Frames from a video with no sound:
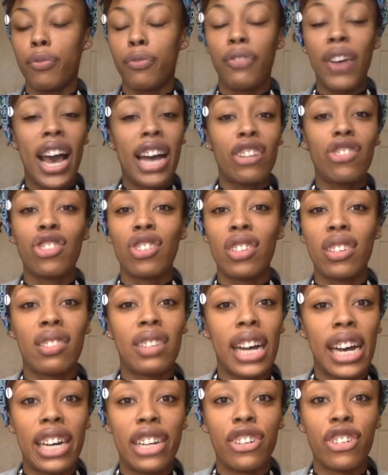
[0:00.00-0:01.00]
Fashion
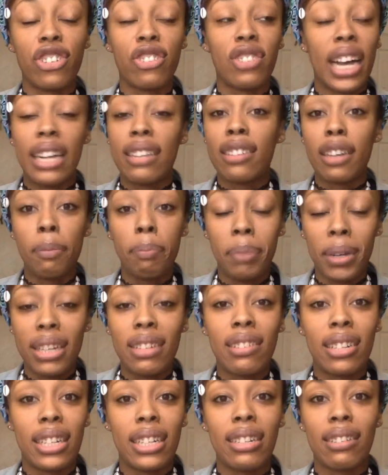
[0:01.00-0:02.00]
designers, that's a
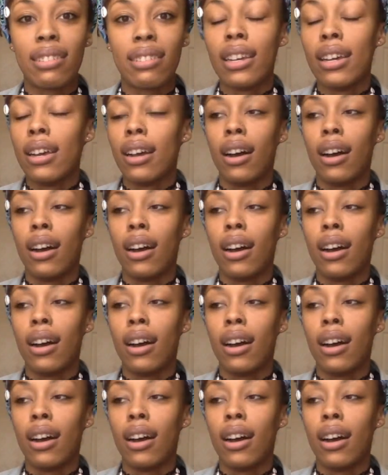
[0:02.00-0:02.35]
business.